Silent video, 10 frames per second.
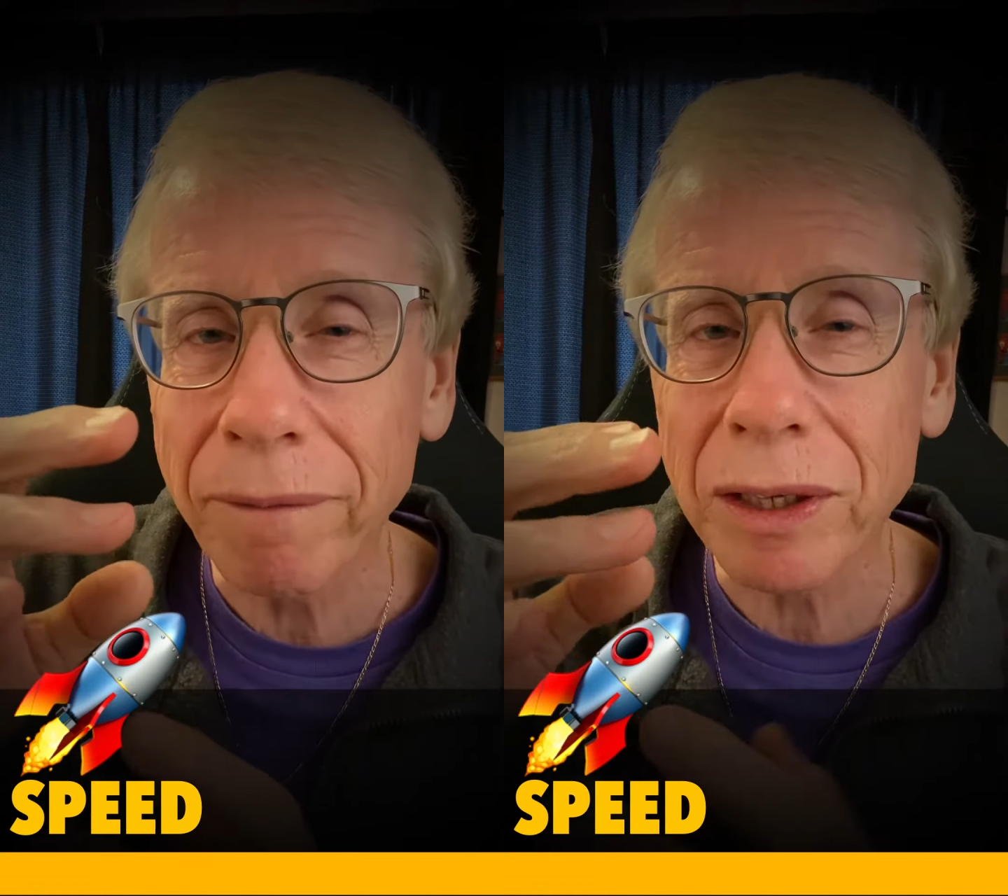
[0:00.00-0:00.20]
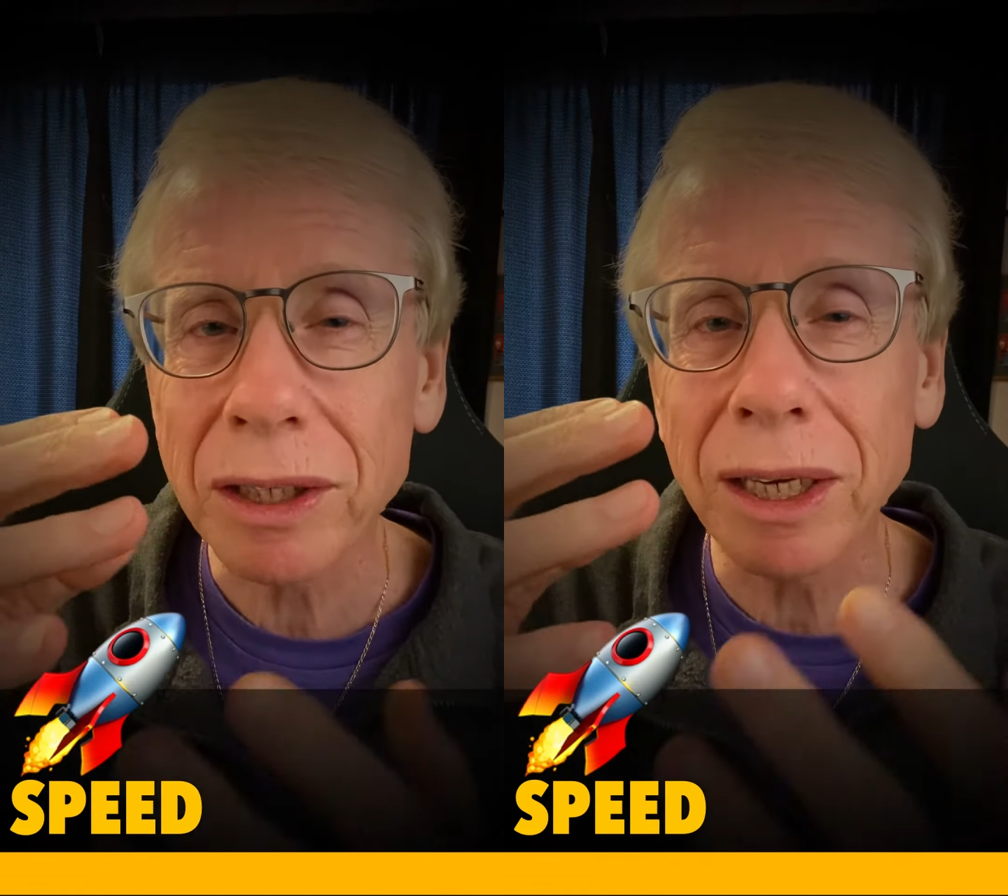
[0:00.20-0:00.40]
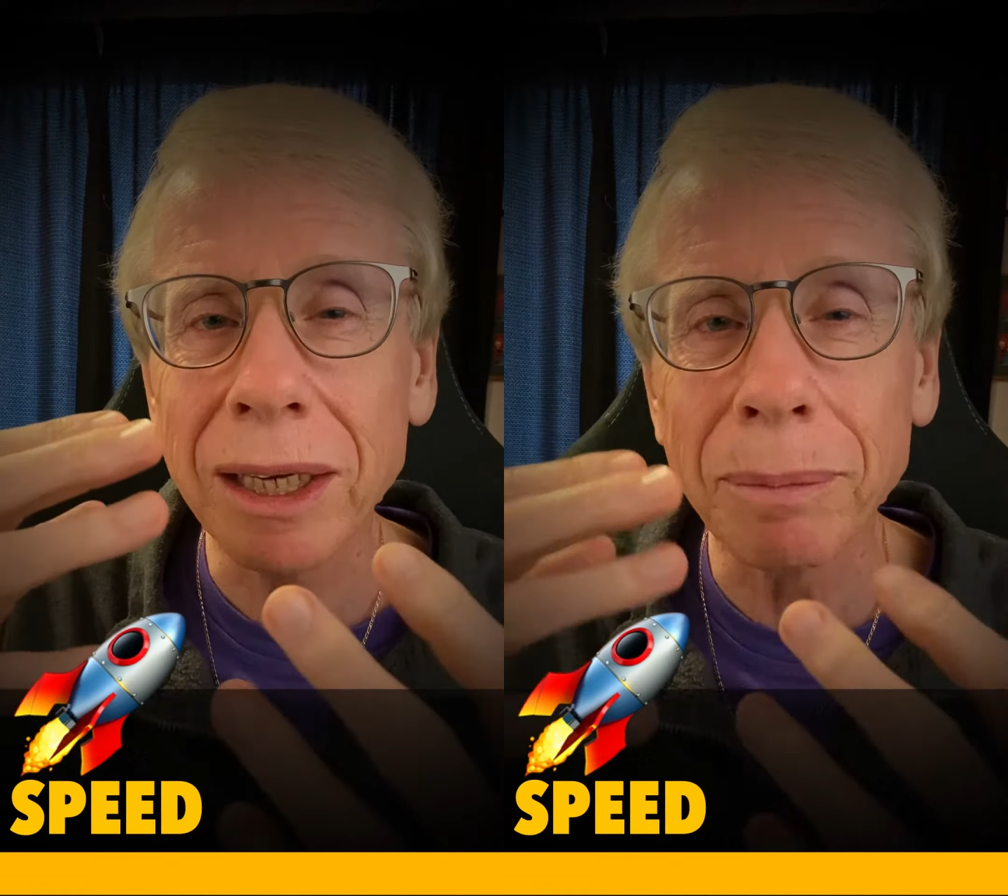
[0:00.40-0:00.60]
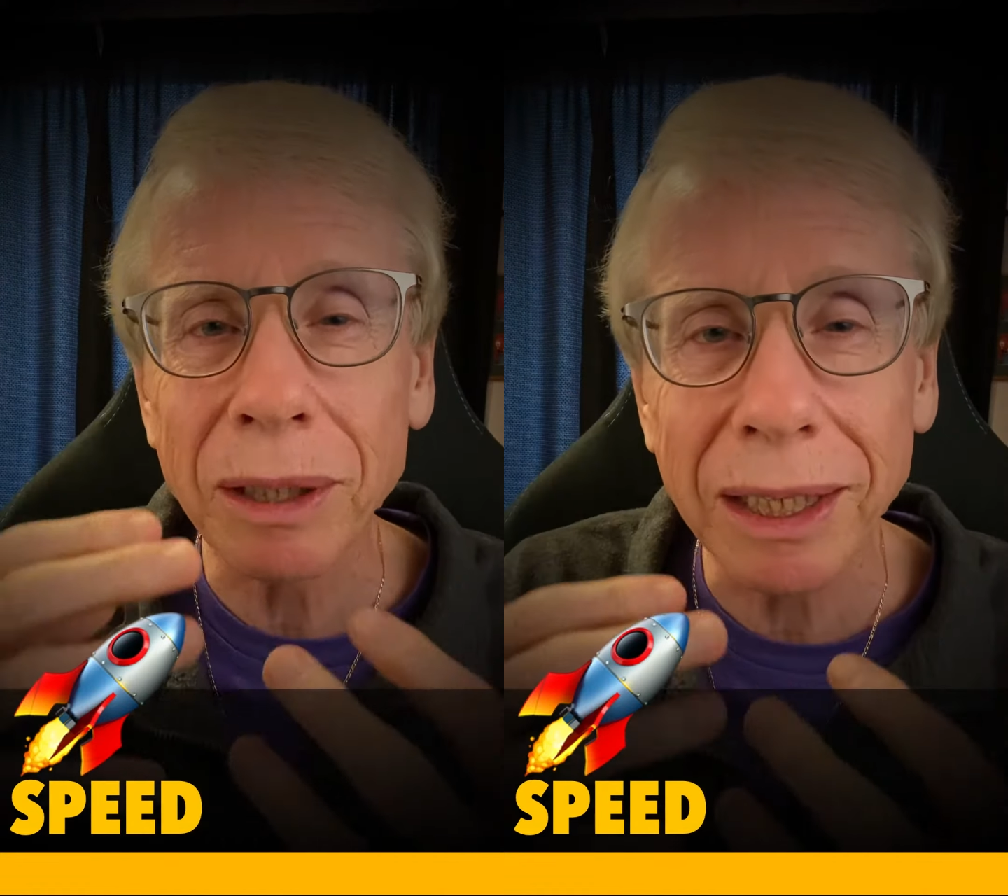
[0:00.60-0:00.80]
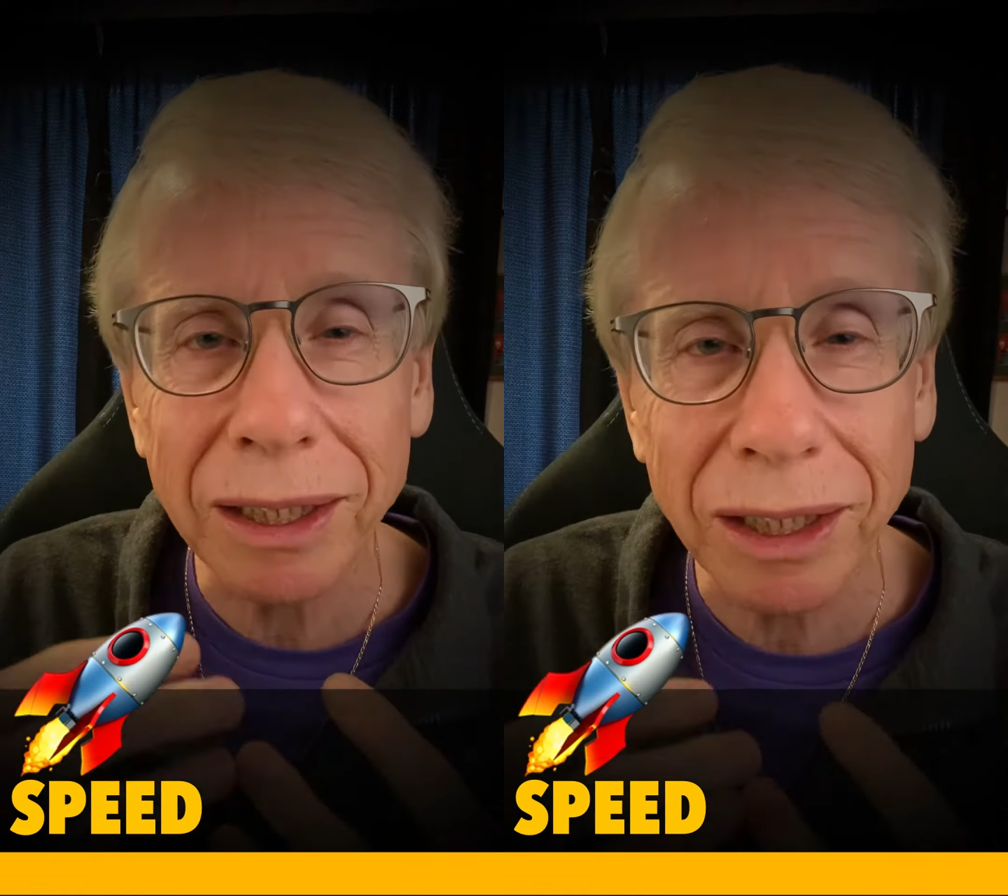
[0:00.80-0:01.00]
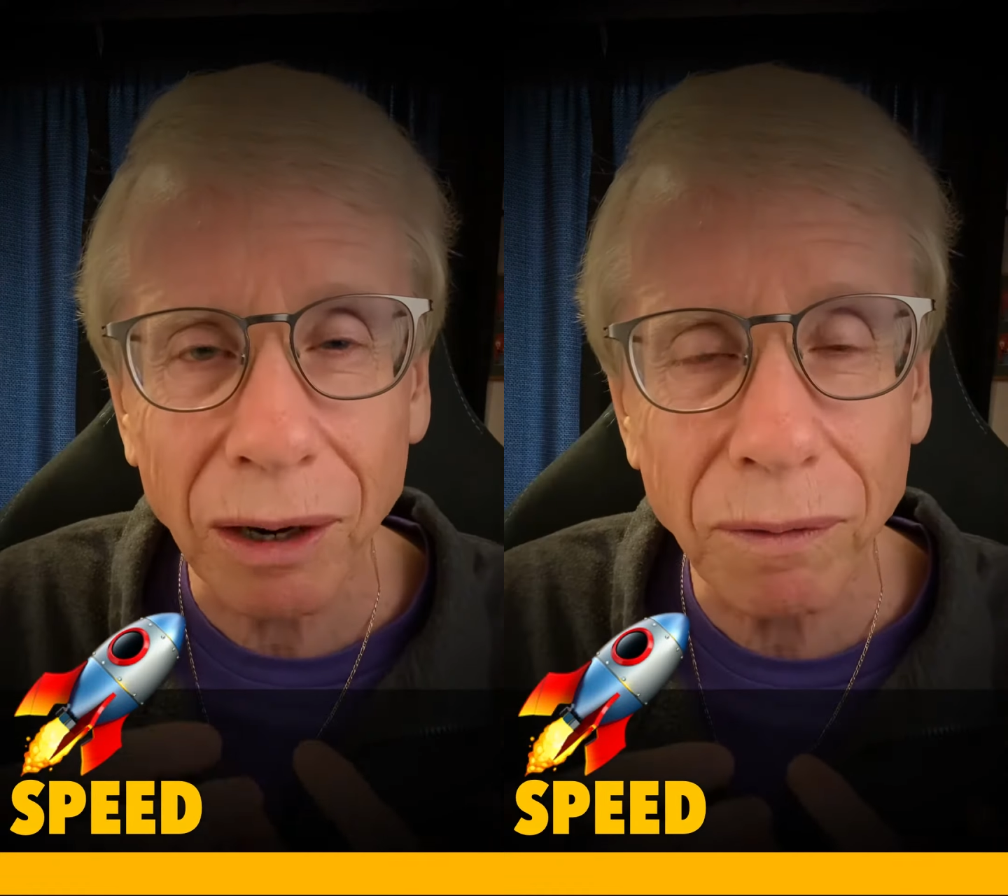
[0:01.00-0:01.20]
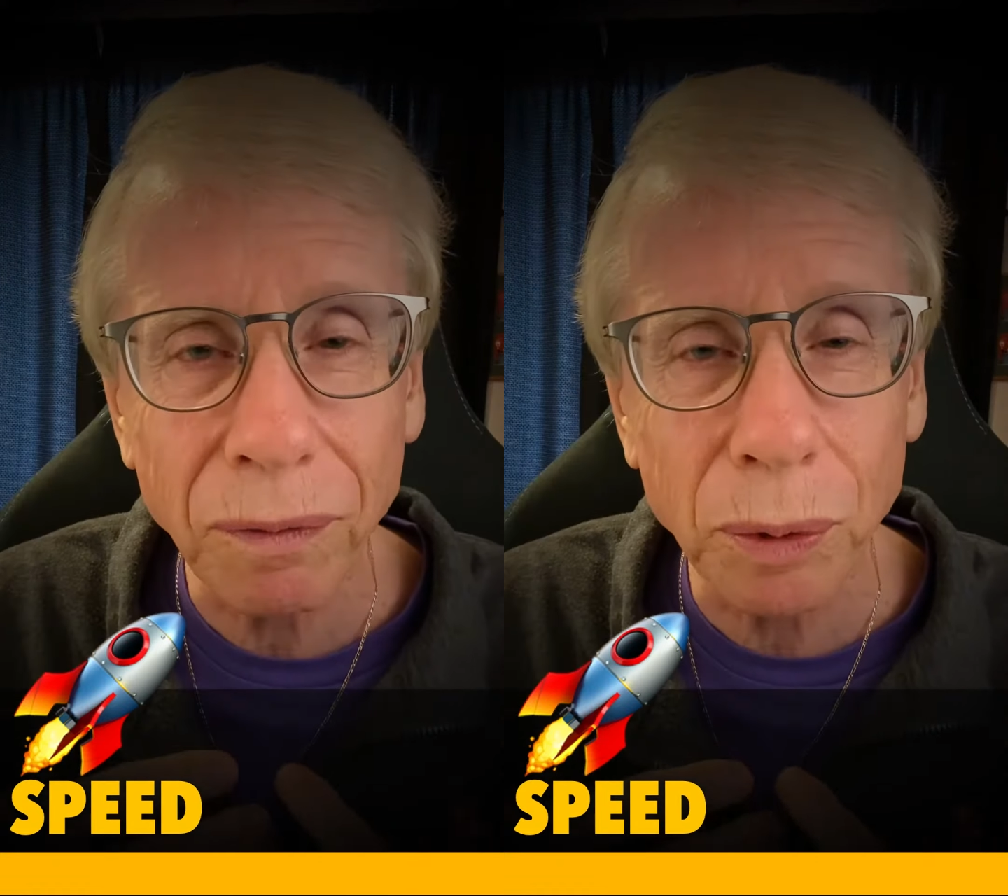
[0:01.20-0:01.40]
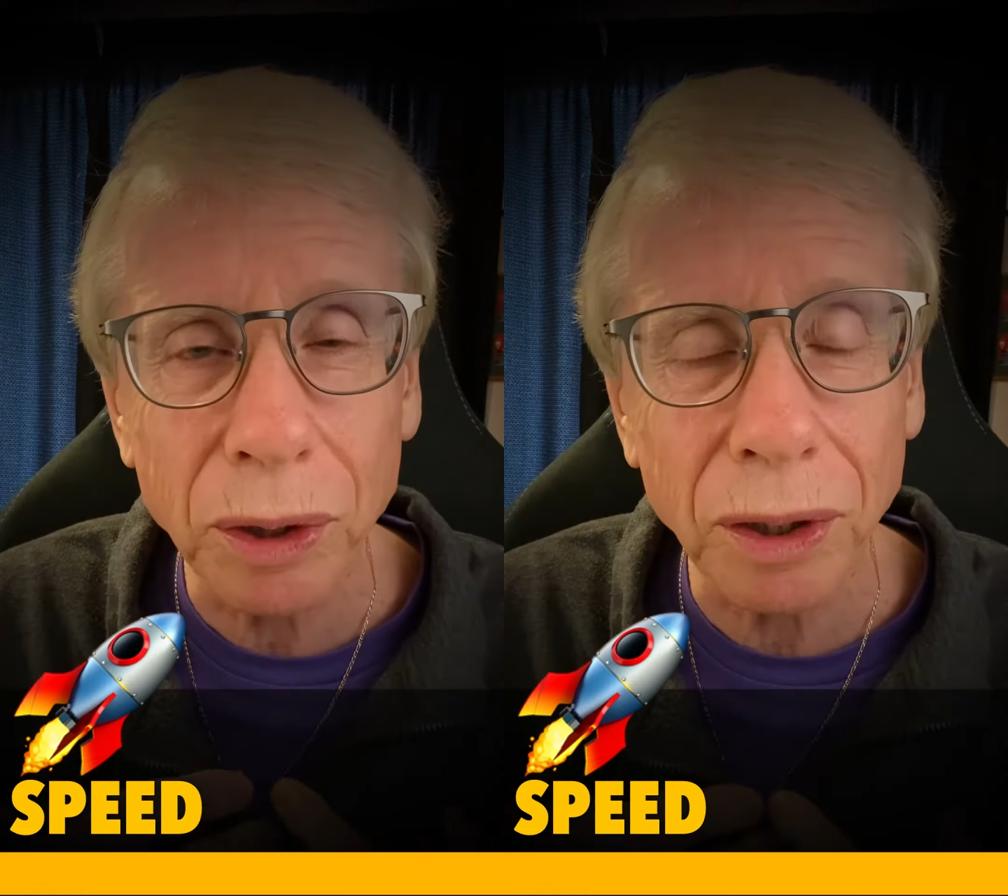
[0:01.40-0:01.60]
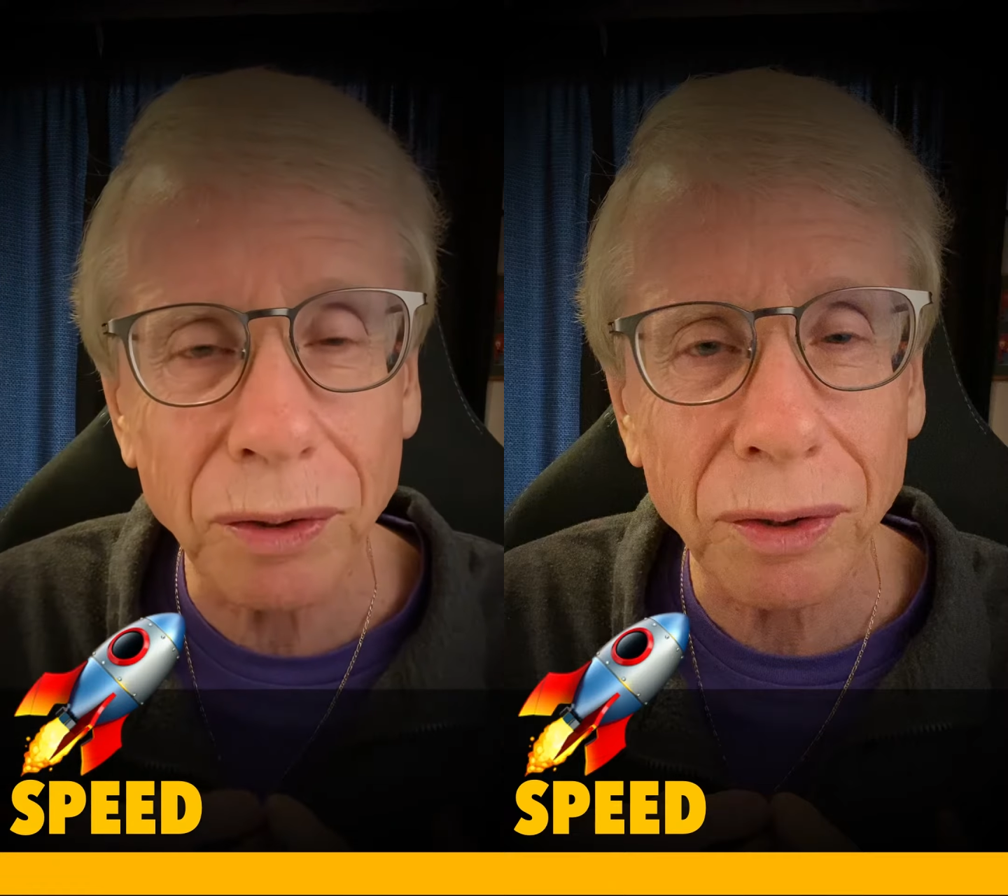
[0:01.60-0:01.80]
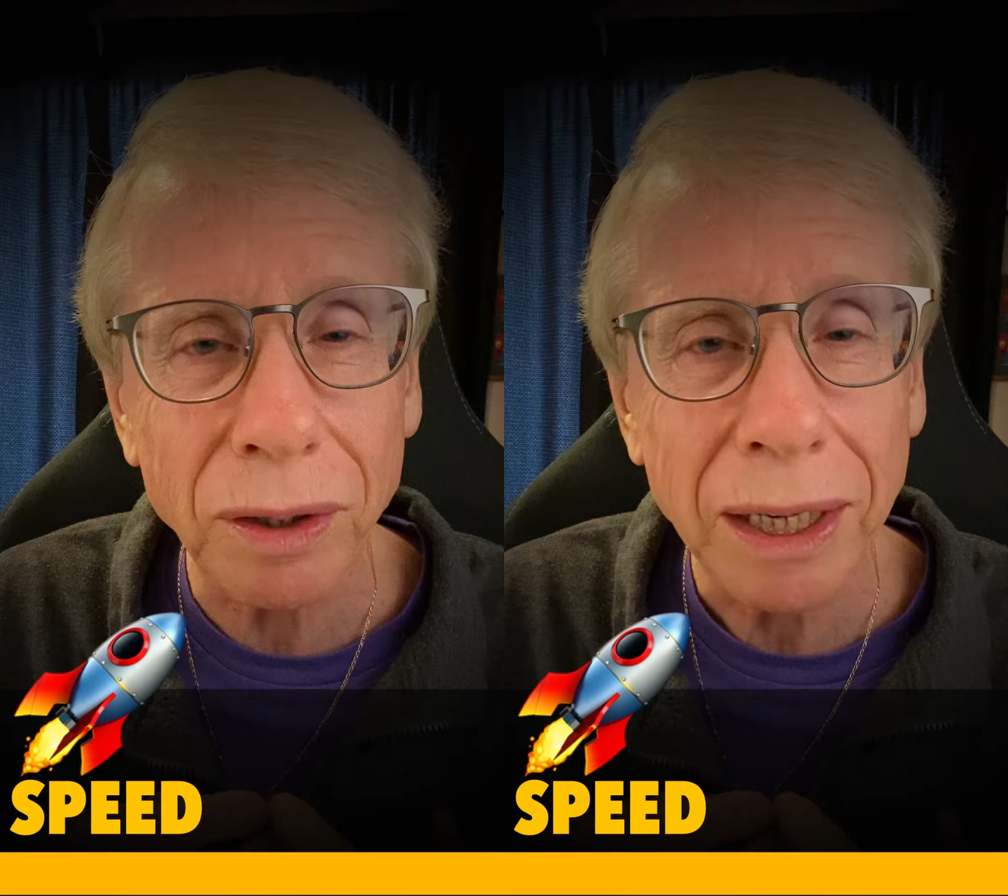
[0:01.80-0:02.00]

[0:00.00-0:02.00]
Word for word: esteem and their self worth.